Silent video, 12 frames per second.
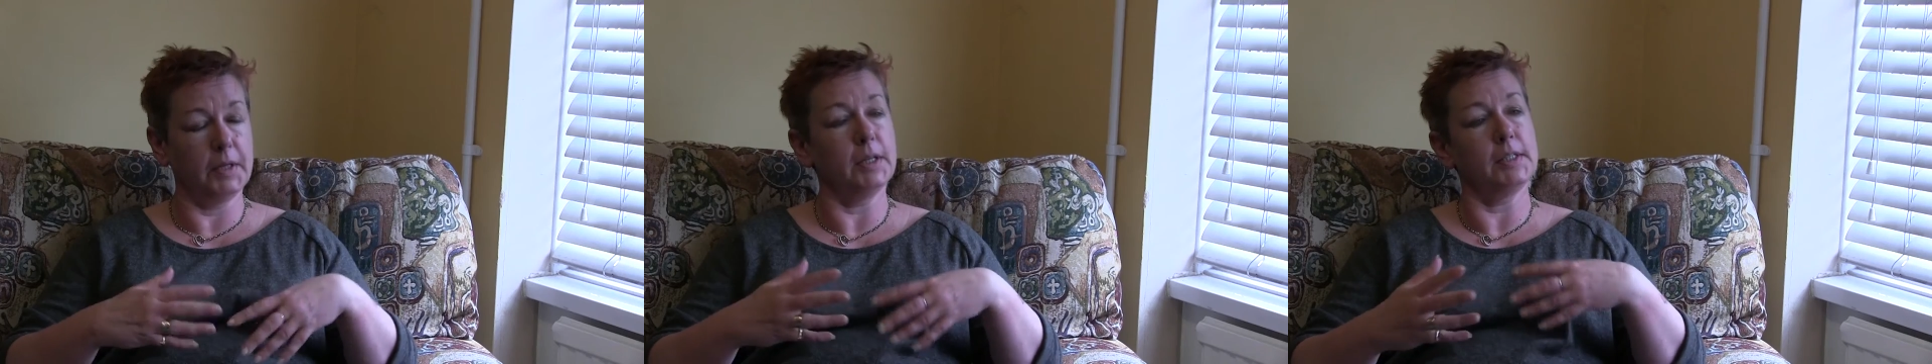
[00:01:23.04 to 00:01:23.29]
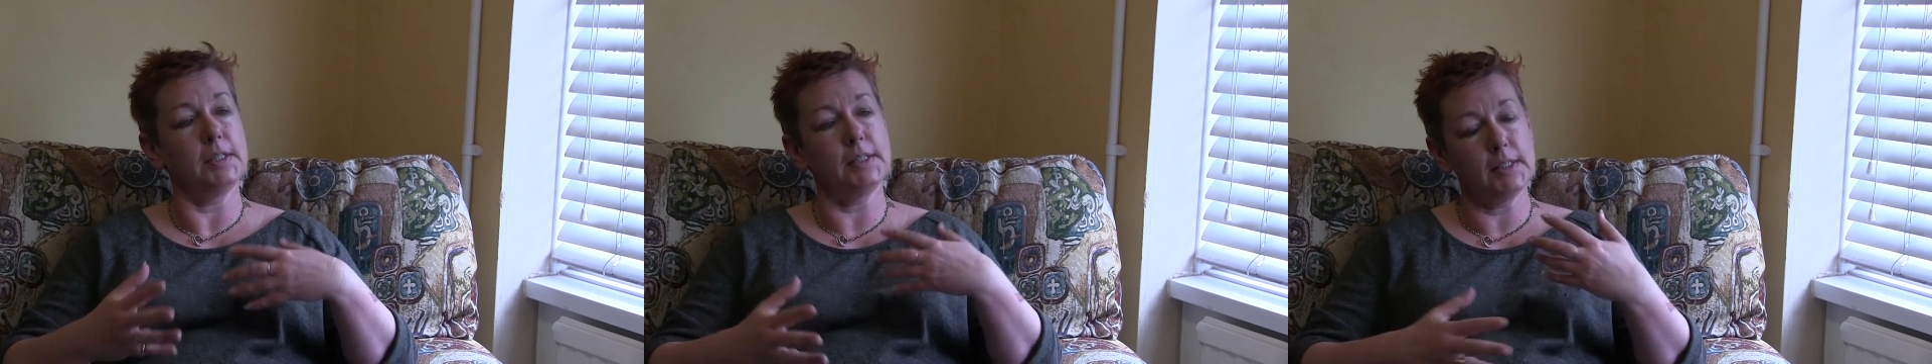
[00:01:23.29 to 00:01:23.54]
and
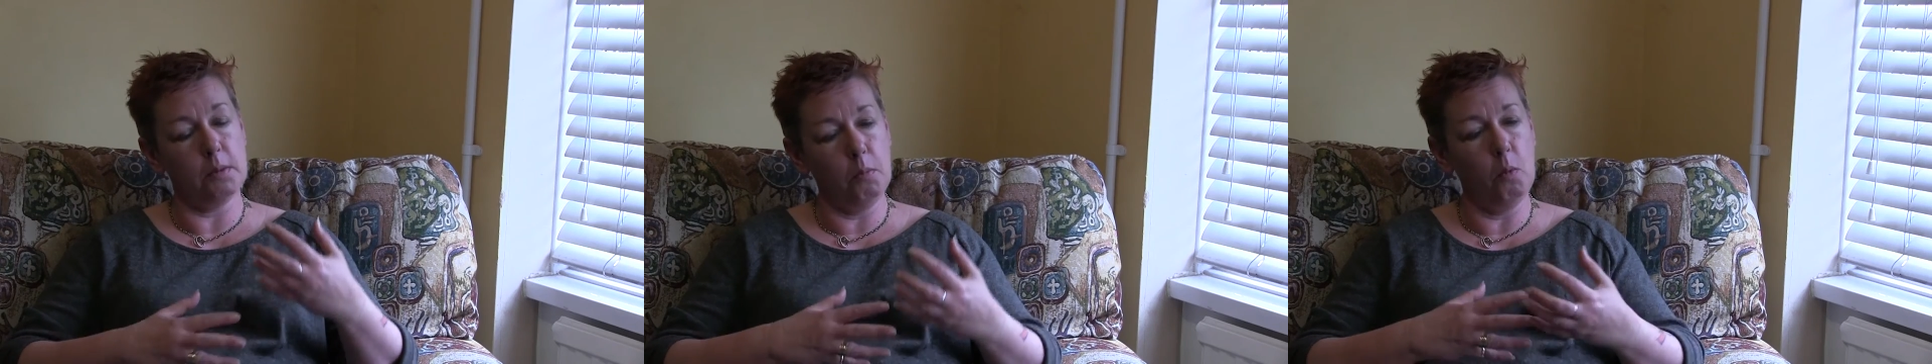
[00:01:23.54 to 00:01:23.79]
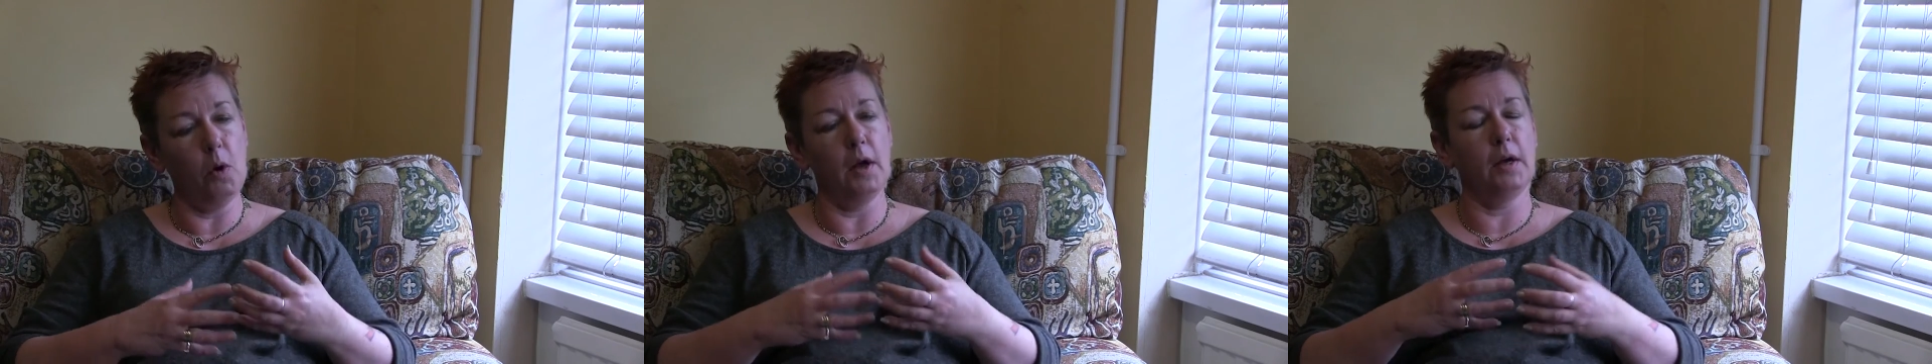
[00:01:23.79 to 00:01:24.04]
I did
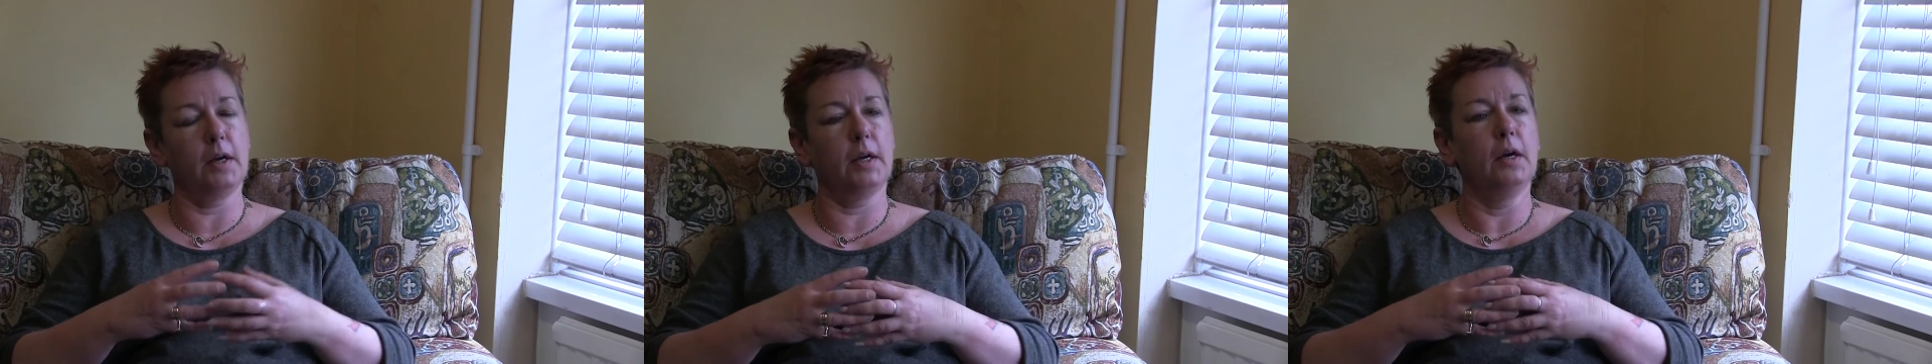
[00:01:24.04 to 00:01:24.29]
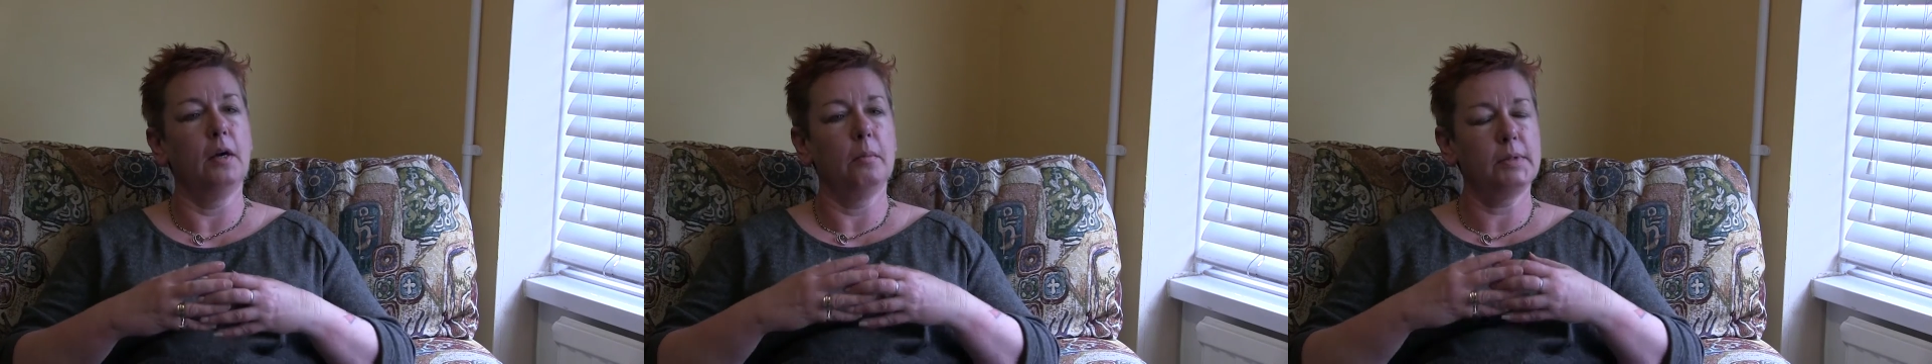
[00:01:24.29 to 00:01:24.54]
some work,
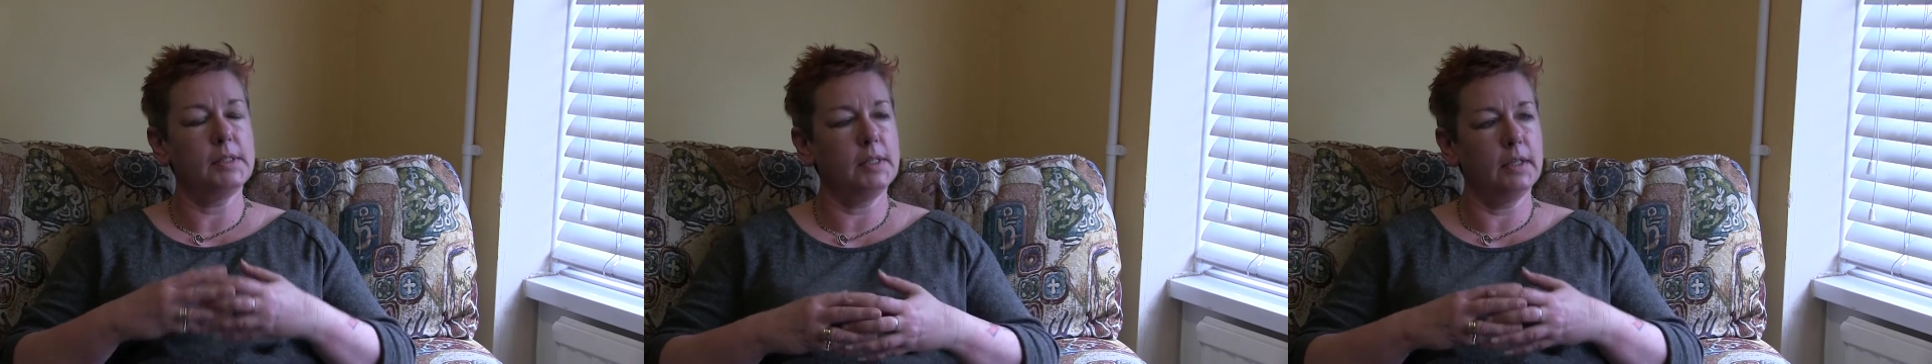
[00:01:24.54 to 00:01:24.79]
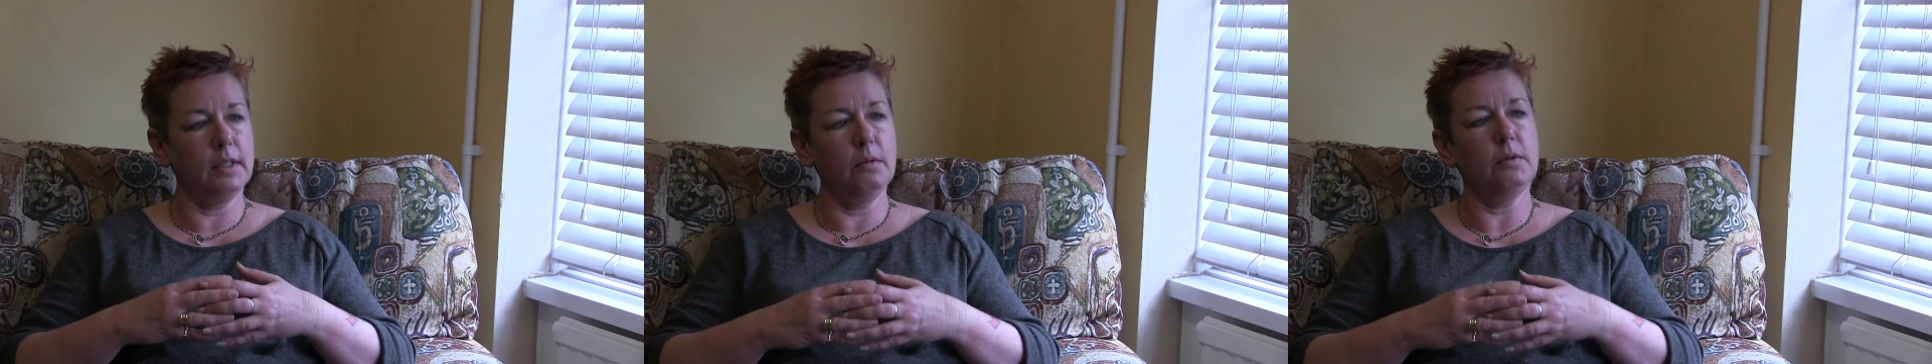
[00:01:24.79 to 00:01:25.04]

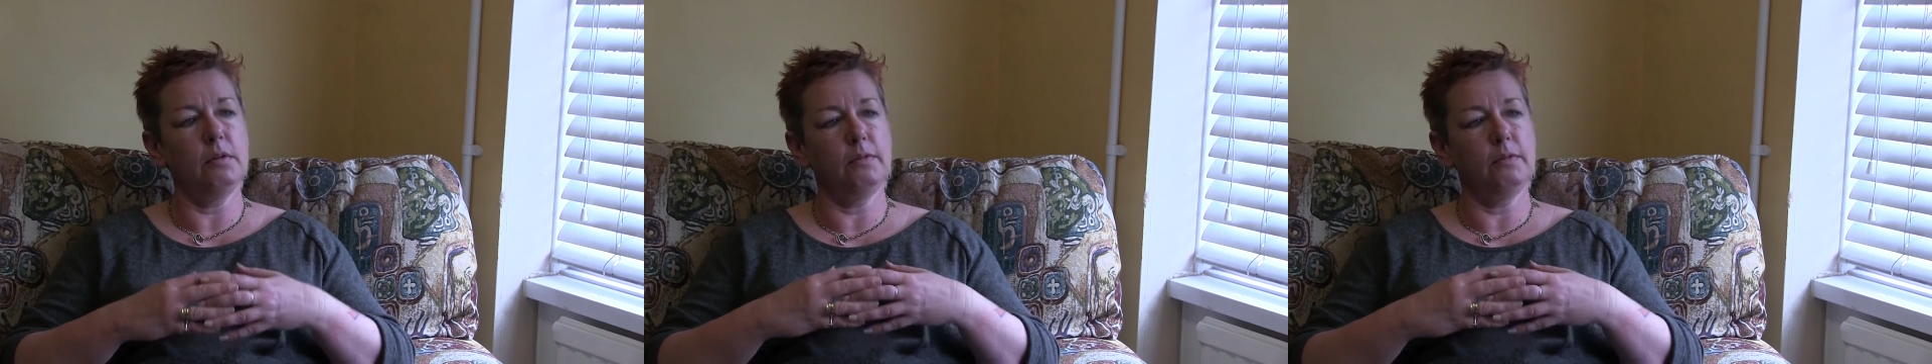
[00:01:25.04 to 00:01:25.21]
particularly with